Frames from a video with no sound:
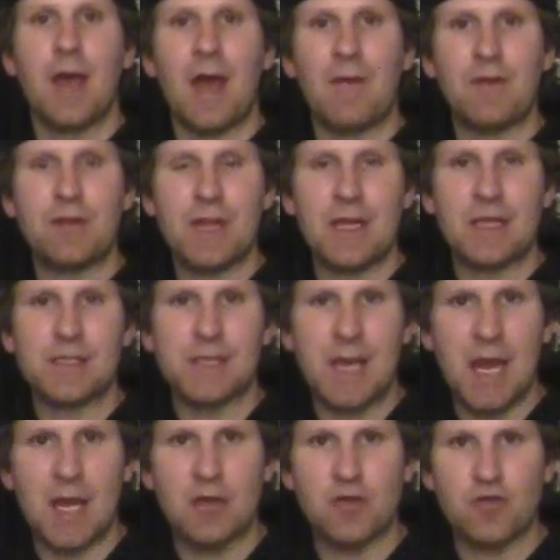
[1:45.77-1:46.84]
Everything is
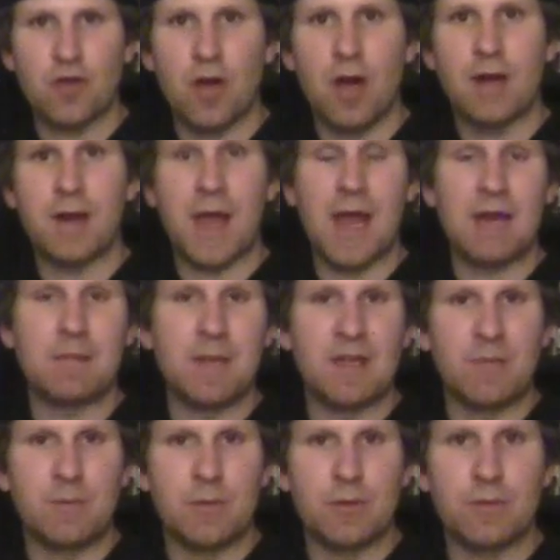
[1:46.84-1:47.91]
hand-drawn,
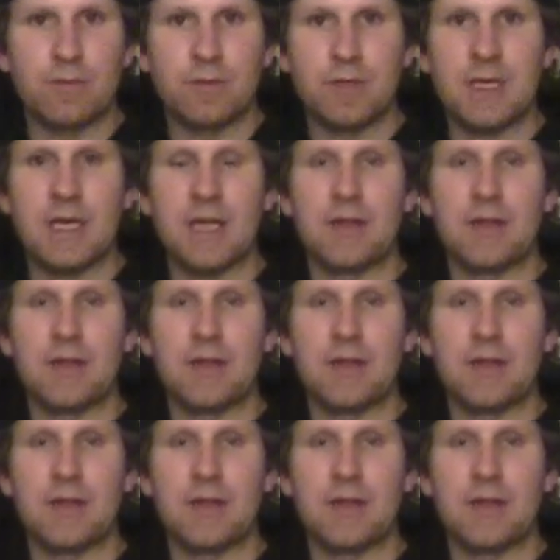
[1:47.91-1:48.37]
animates beautifully,